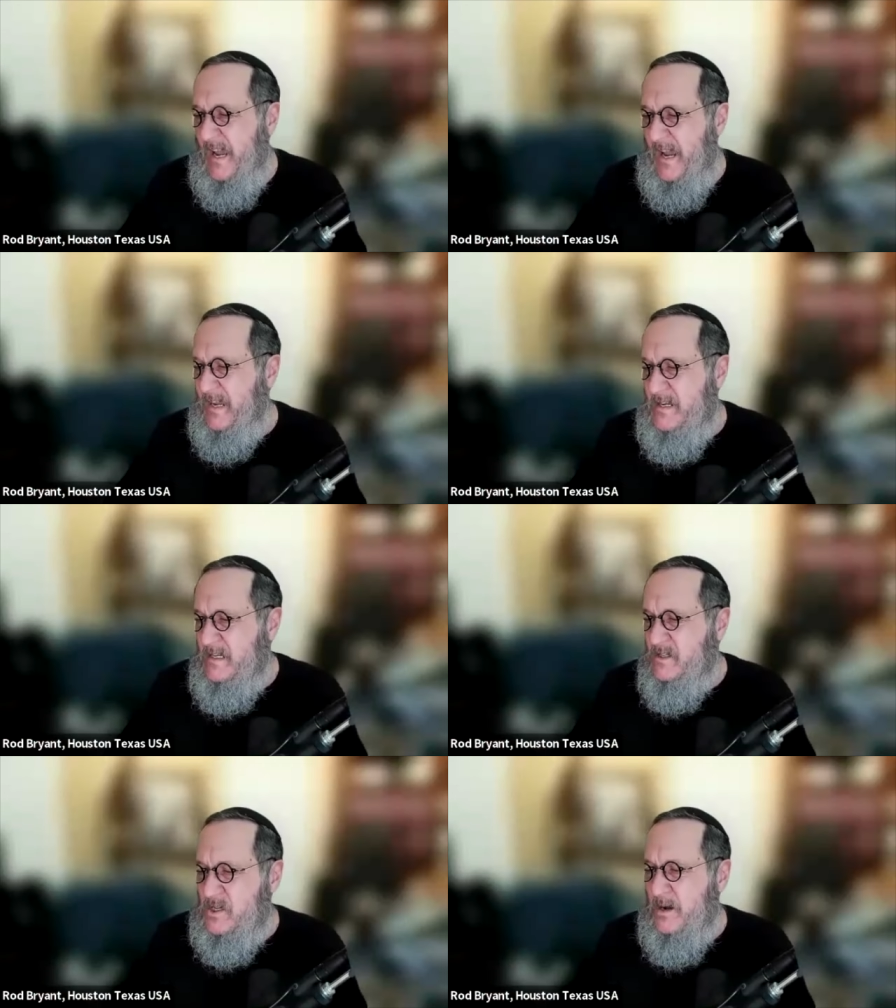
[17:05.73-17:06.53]
And
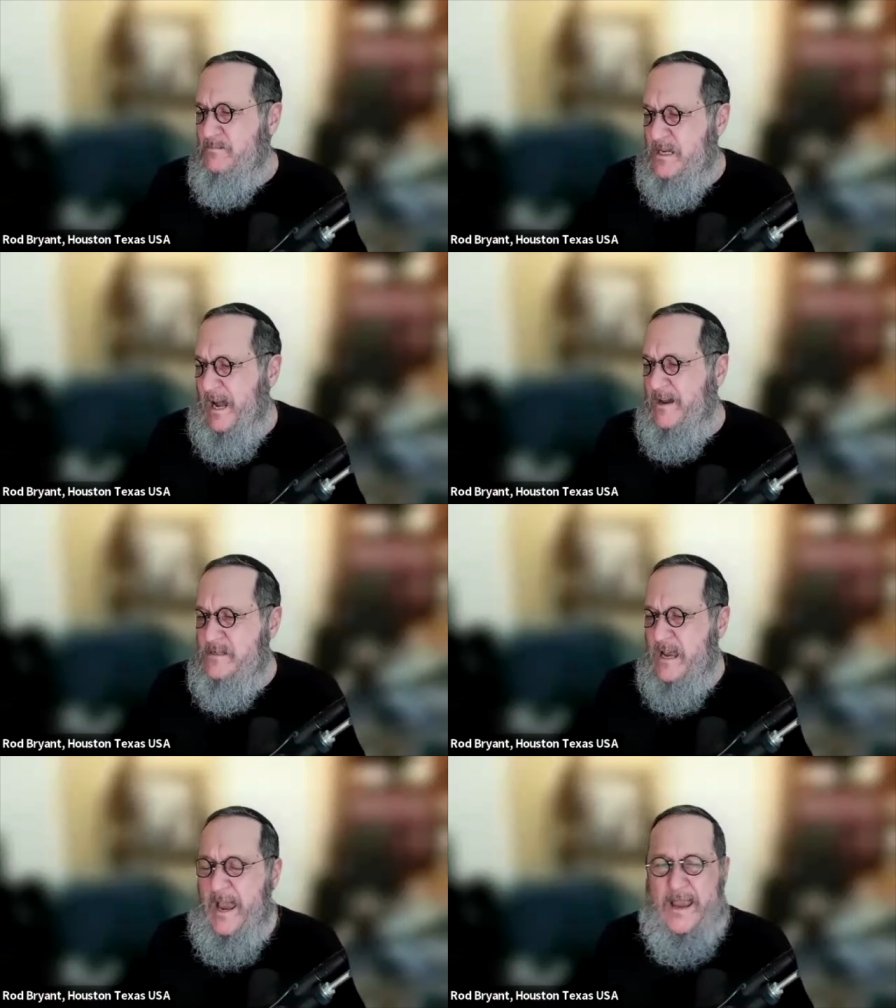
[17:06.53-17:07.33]

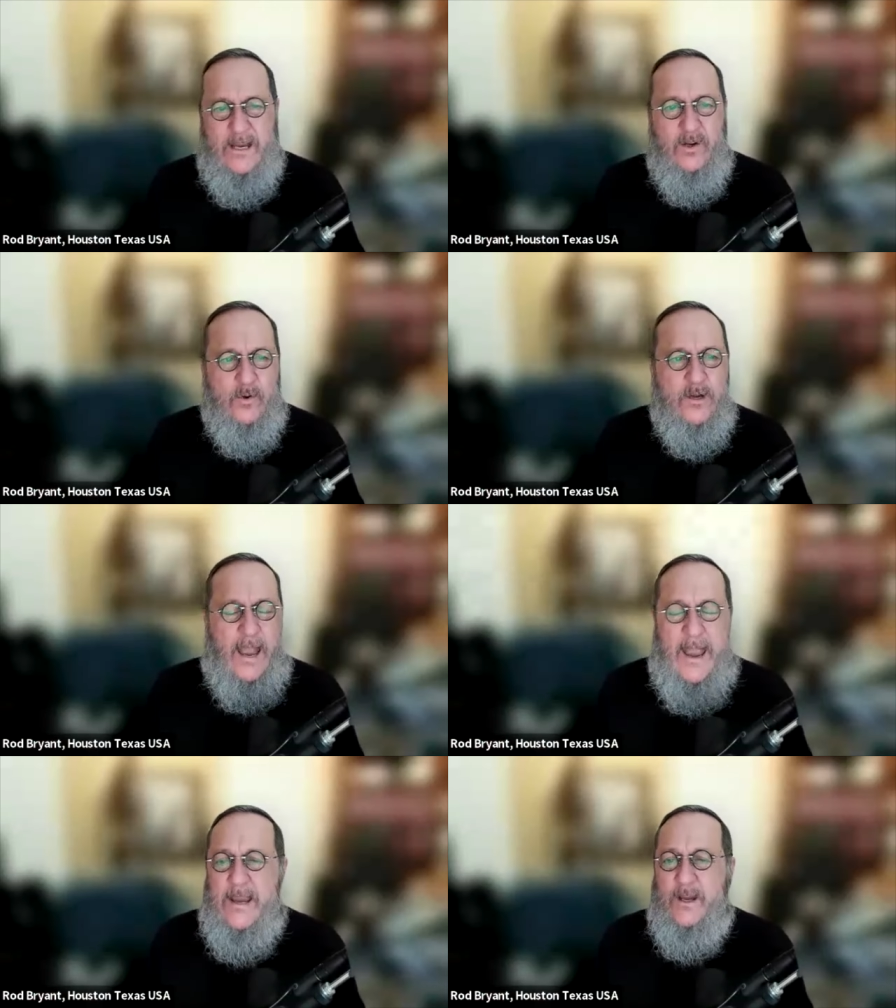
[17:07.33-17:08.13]
sometimes anger,
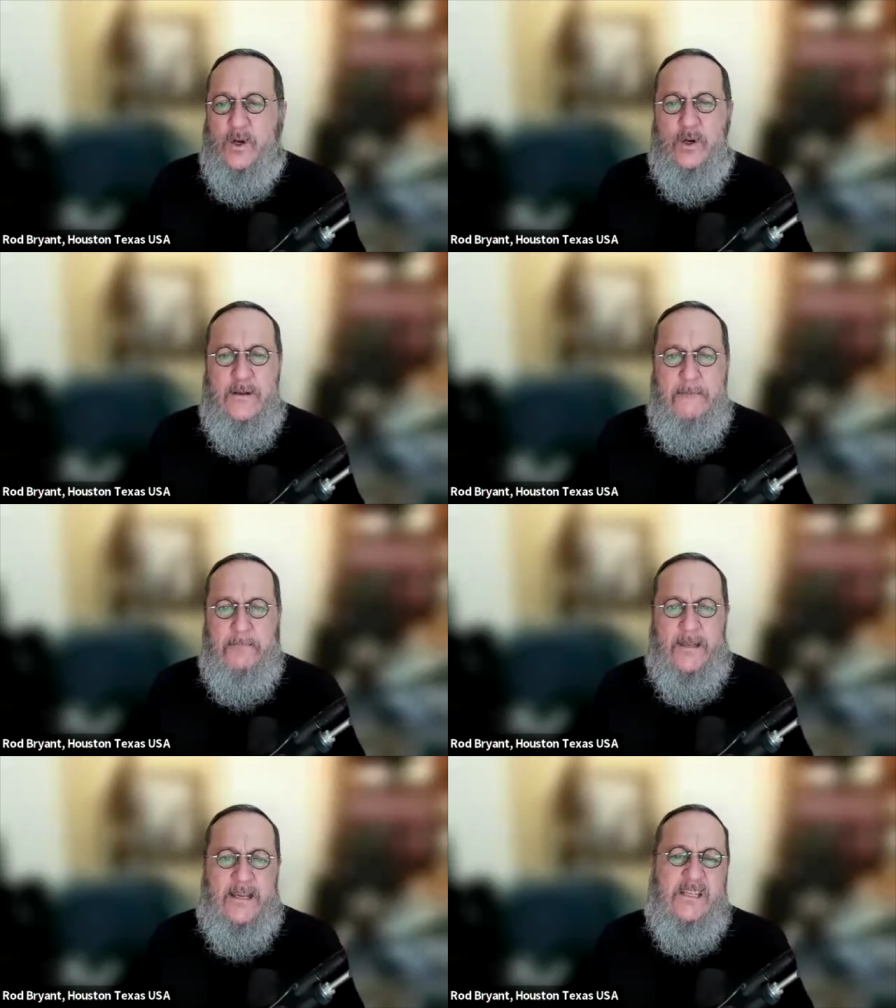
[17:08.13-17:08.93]
anger
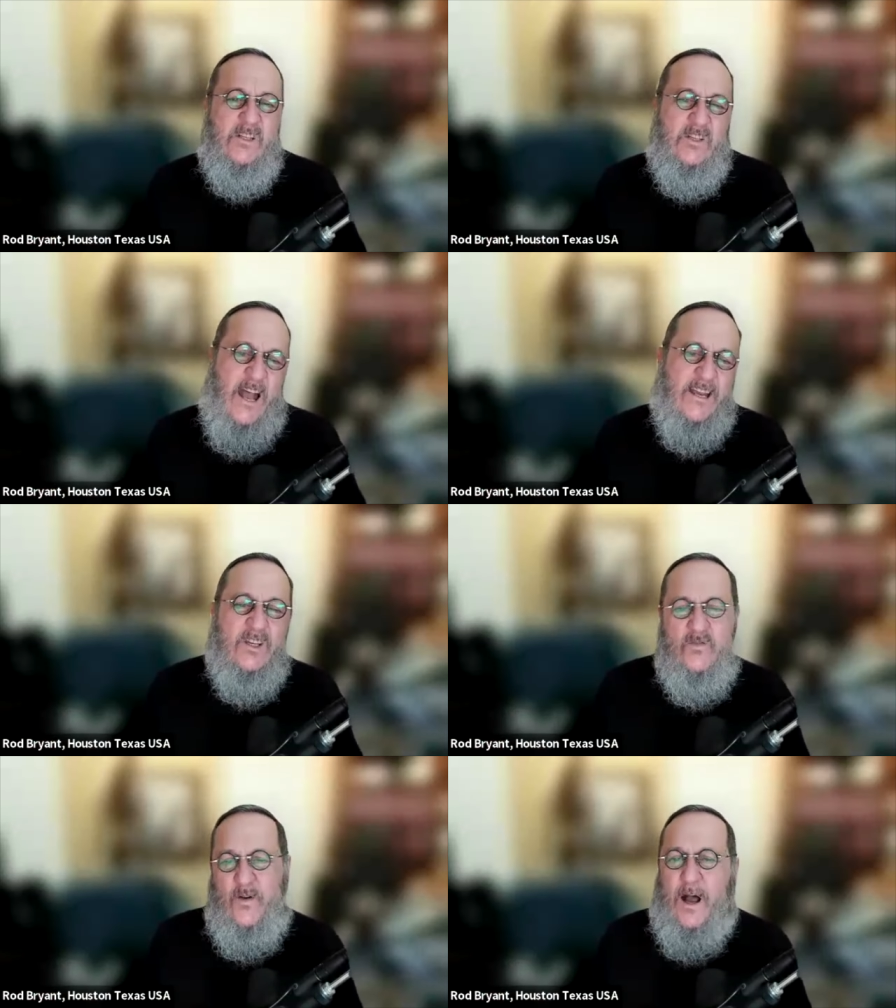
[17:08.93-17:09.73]
can
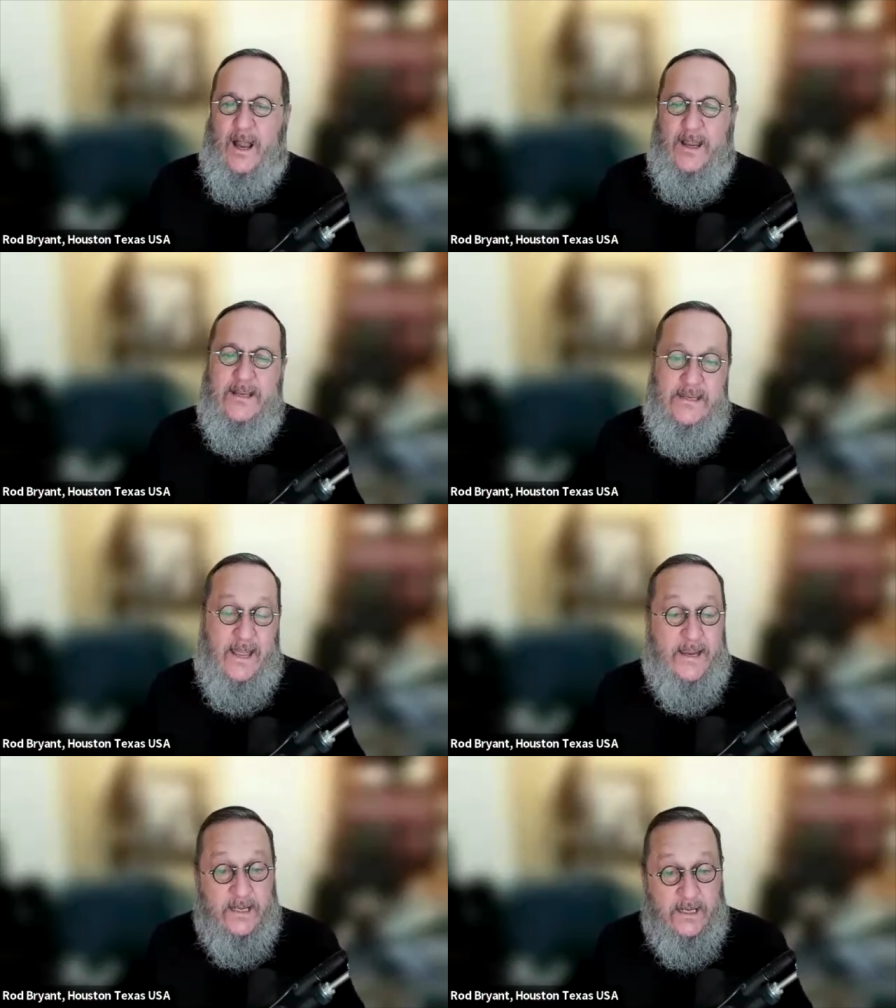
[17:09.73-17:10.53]
satisfy a
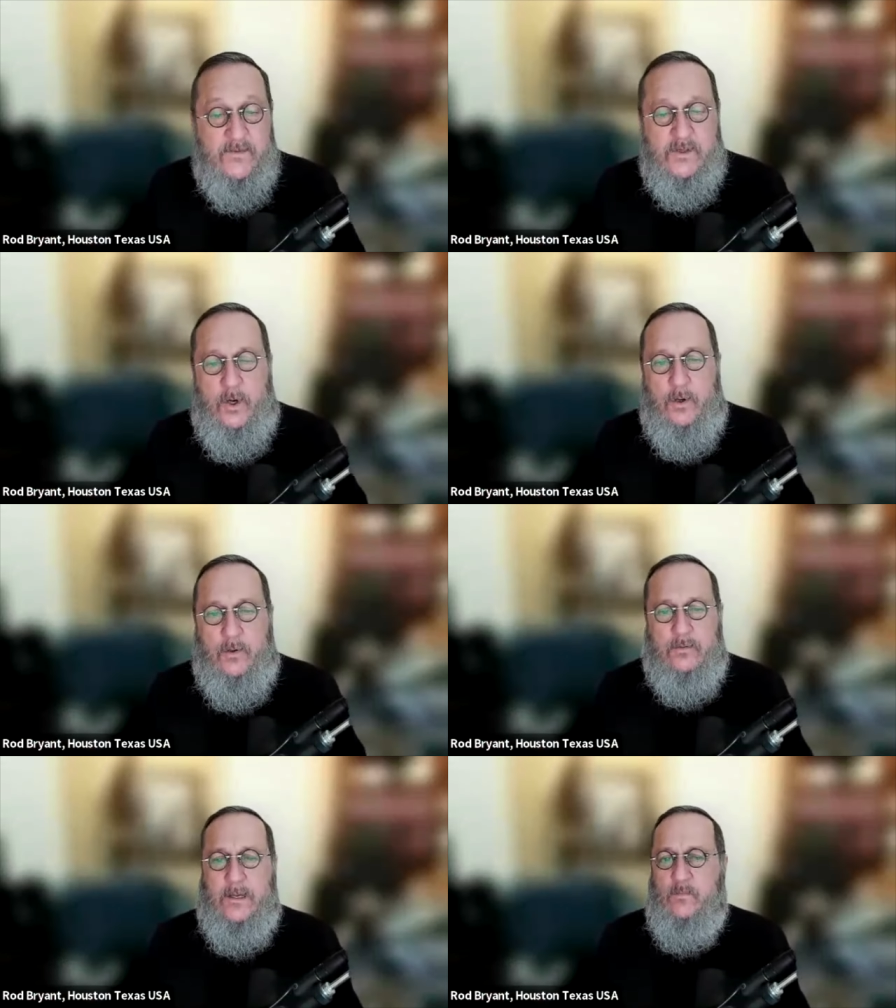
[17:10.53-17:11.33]
negative
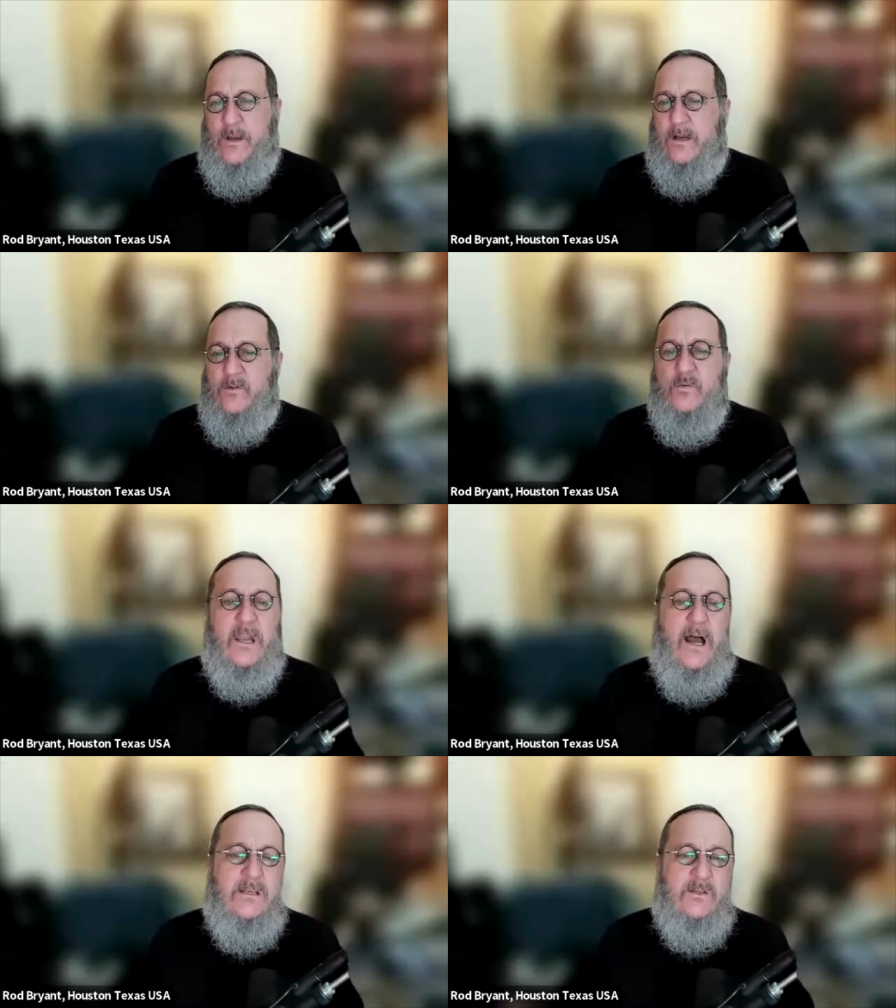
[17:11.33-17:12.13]
soul. And we got to
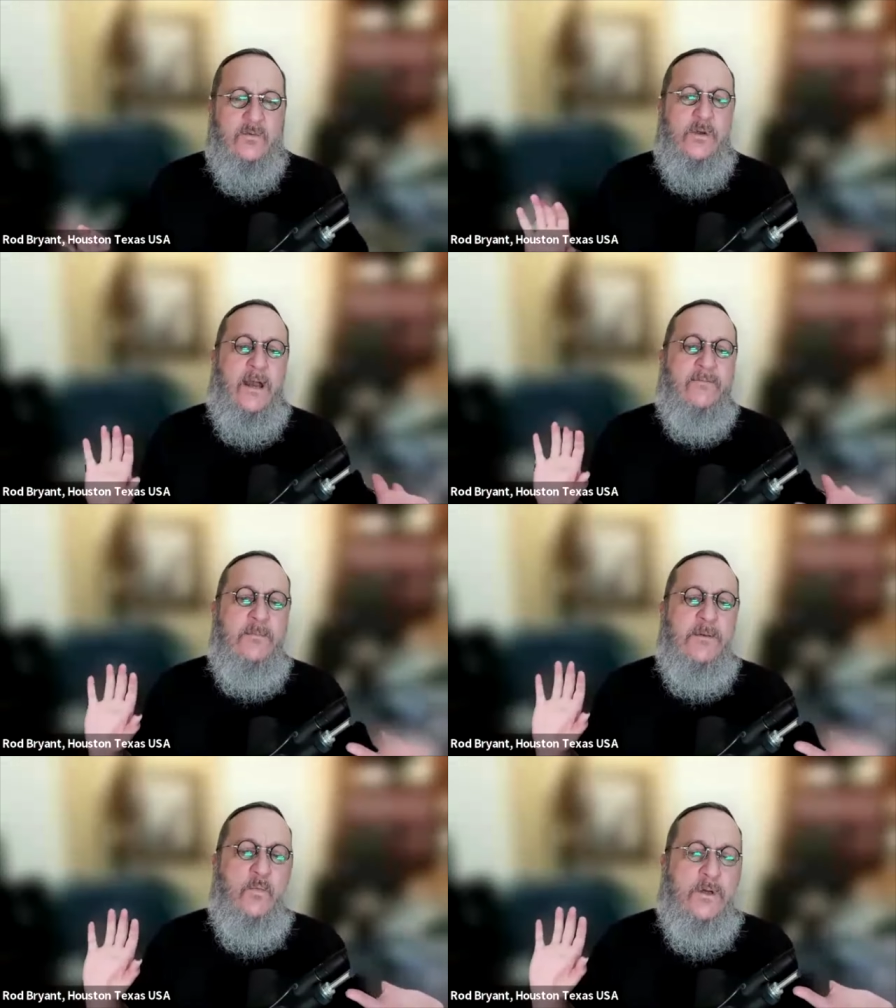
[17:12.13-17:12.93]
realize that we have to
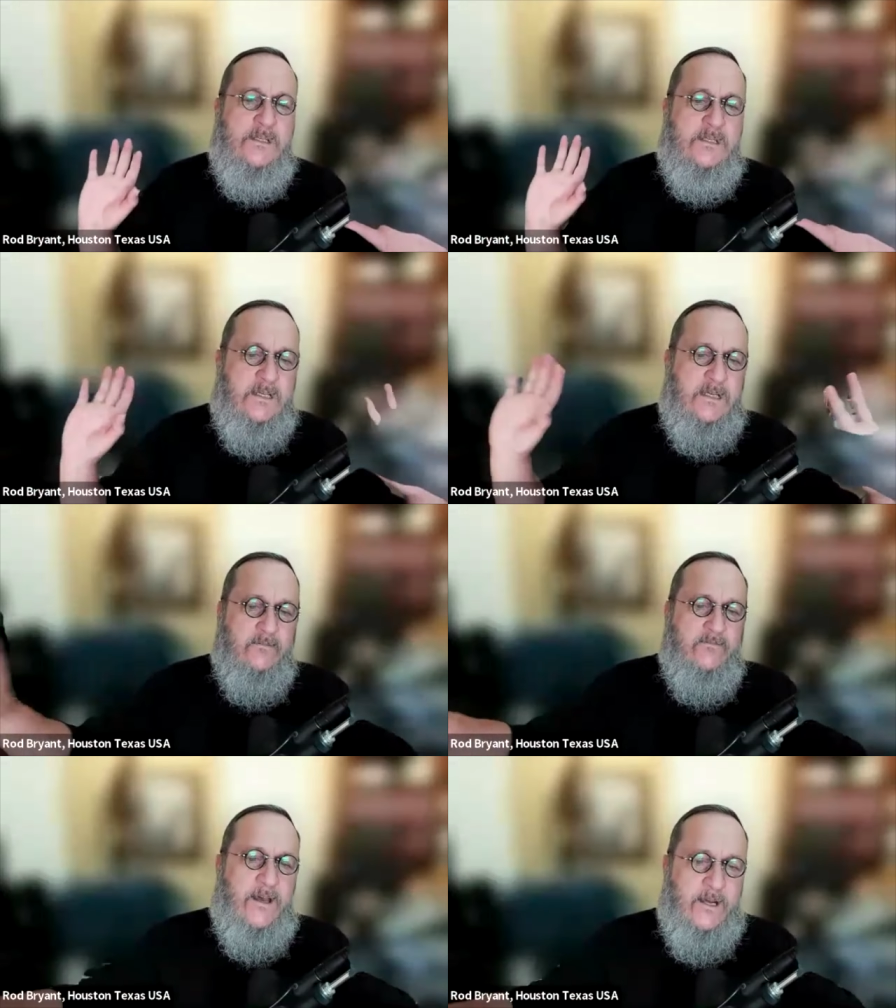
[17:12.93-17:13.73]
be willing to
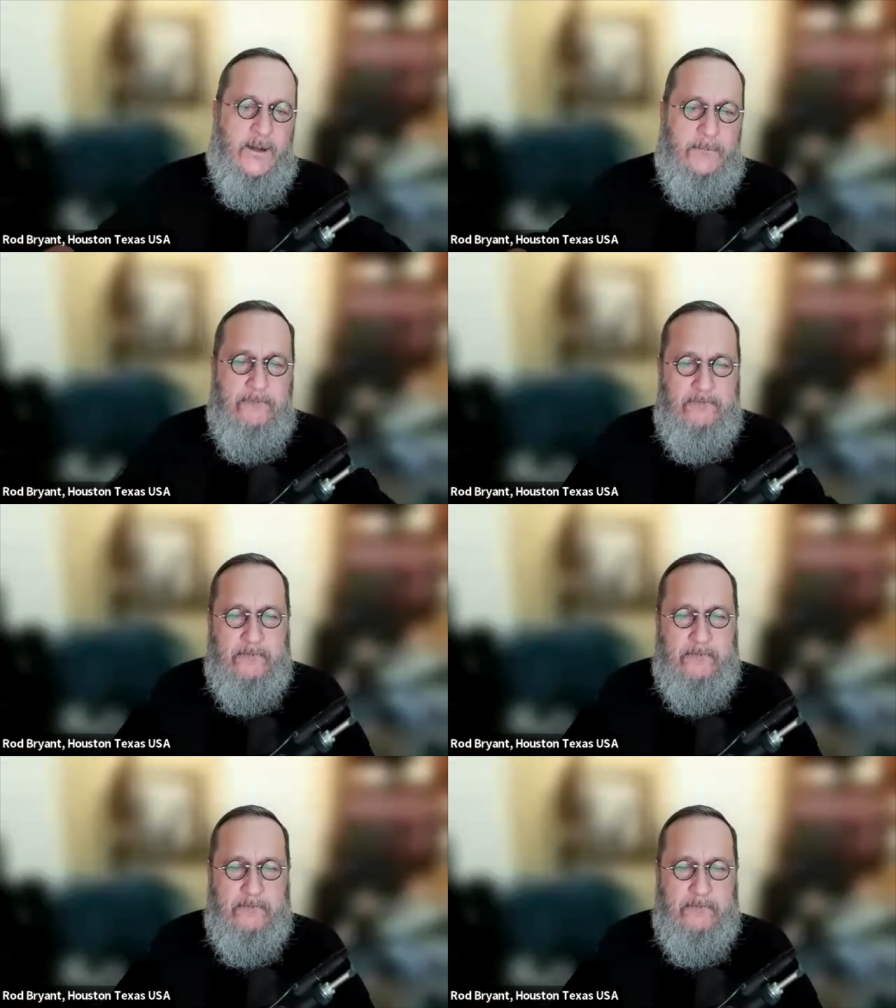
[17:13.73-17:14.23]
give that up.